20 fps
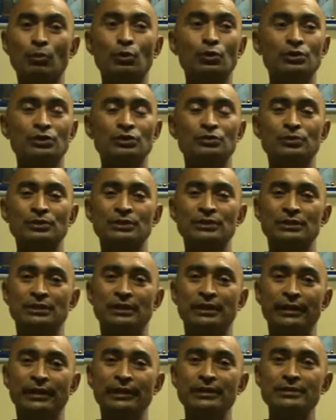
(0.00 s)
bordered with
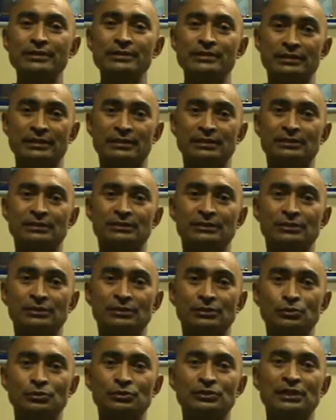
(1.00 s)
India,
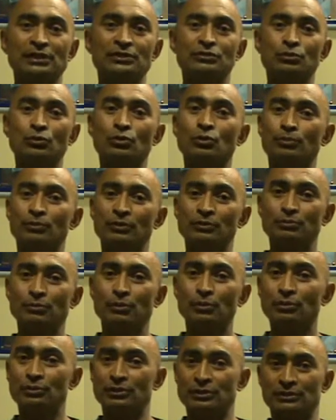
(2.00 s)
which has an open
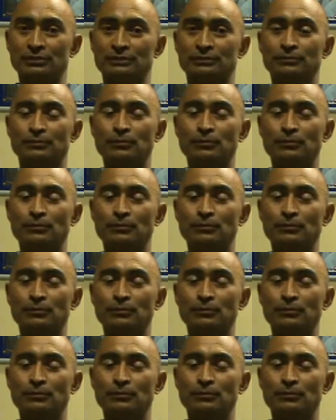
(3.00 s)
border.